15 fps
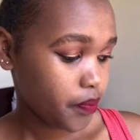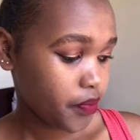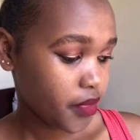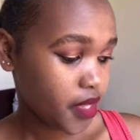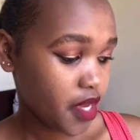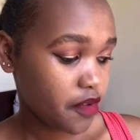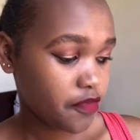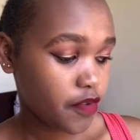
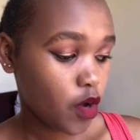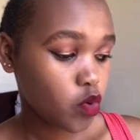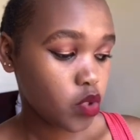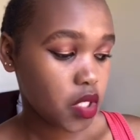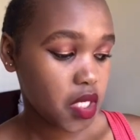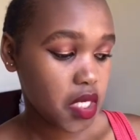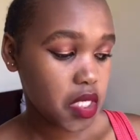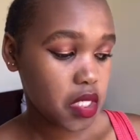they're found
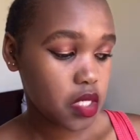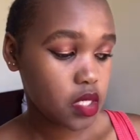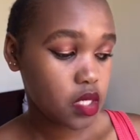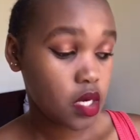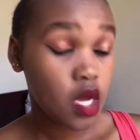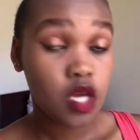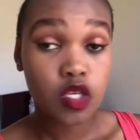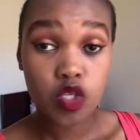in
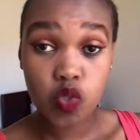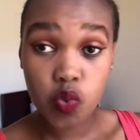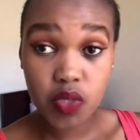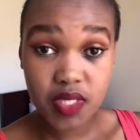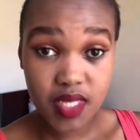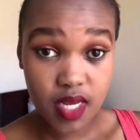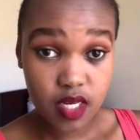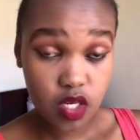
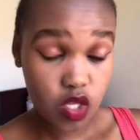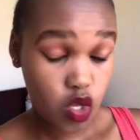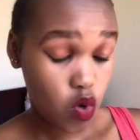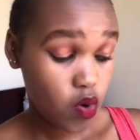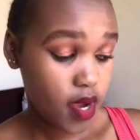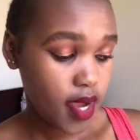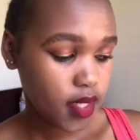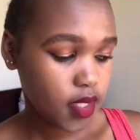sweetened
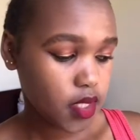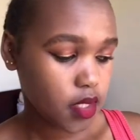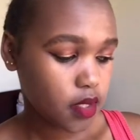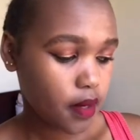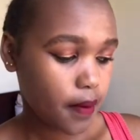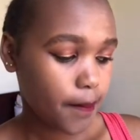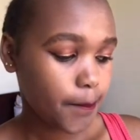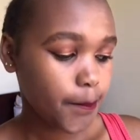yogurt
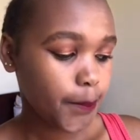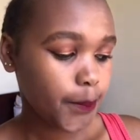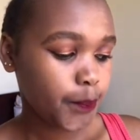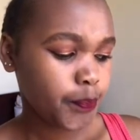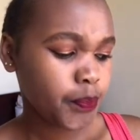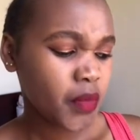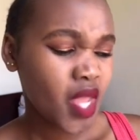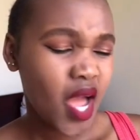mm,
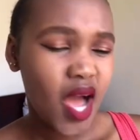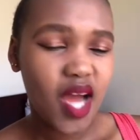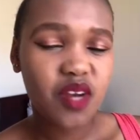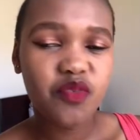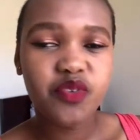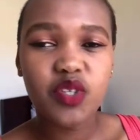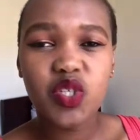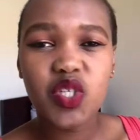
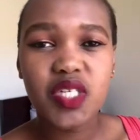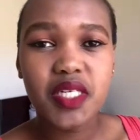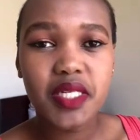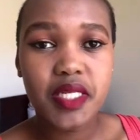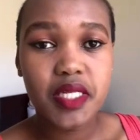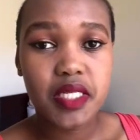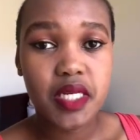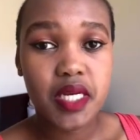
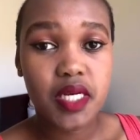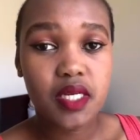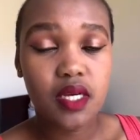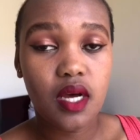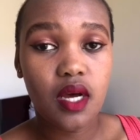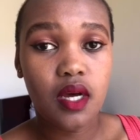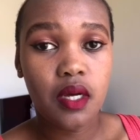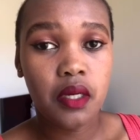unfortunately
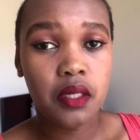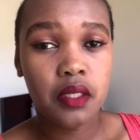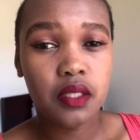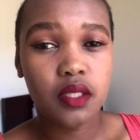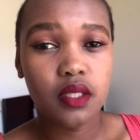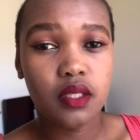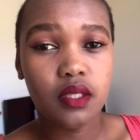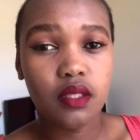uh,
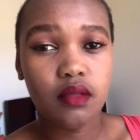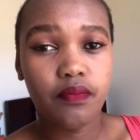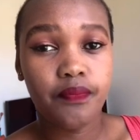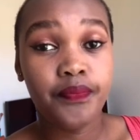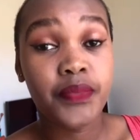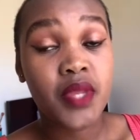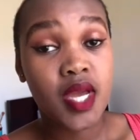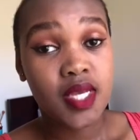
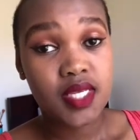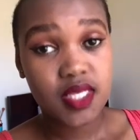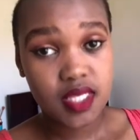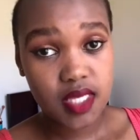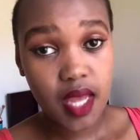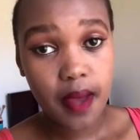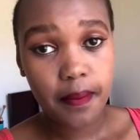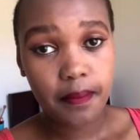
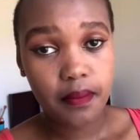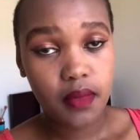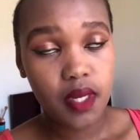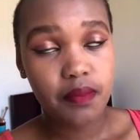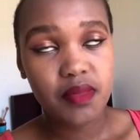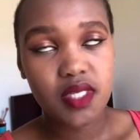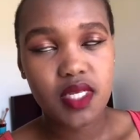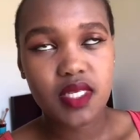some let
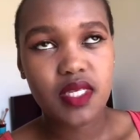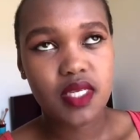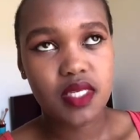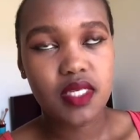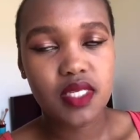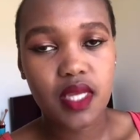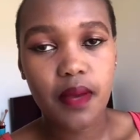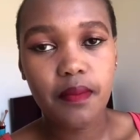me just say
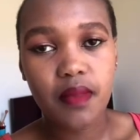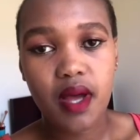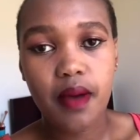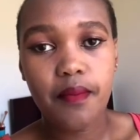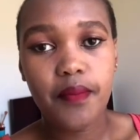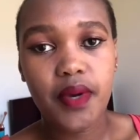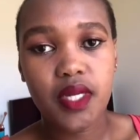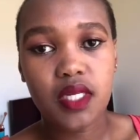some
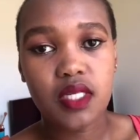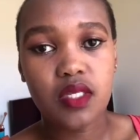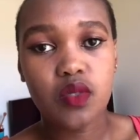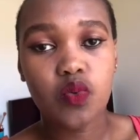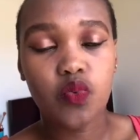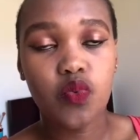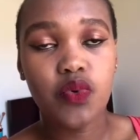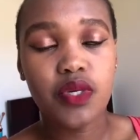companies
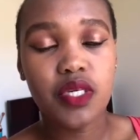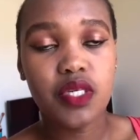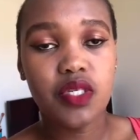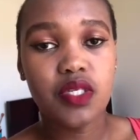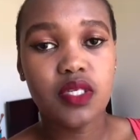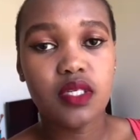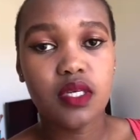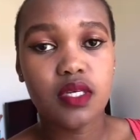
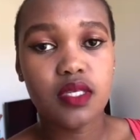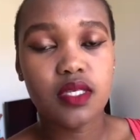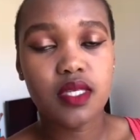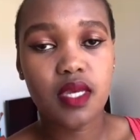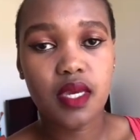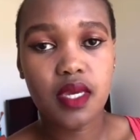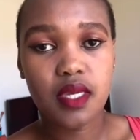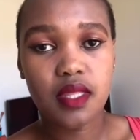which
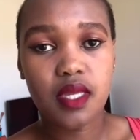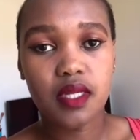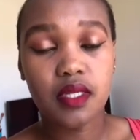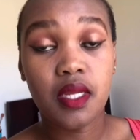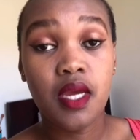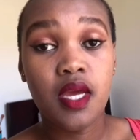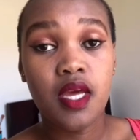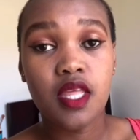say that
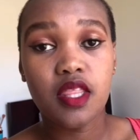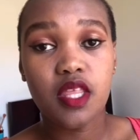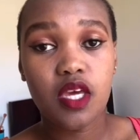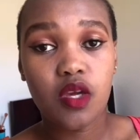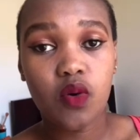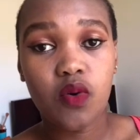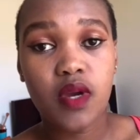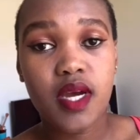the
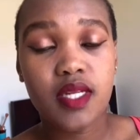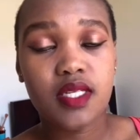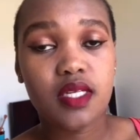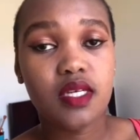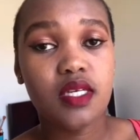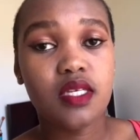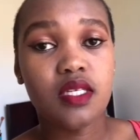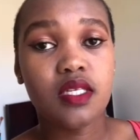yogurt
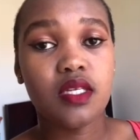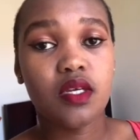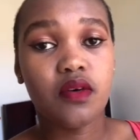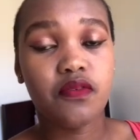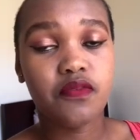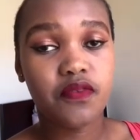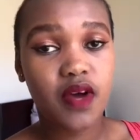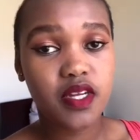is
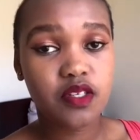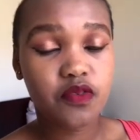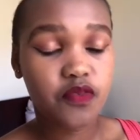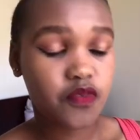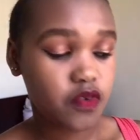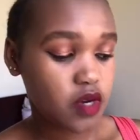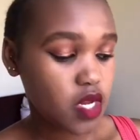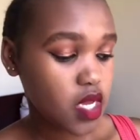fat
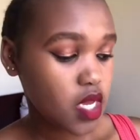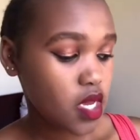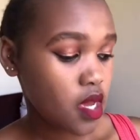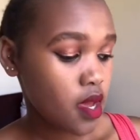free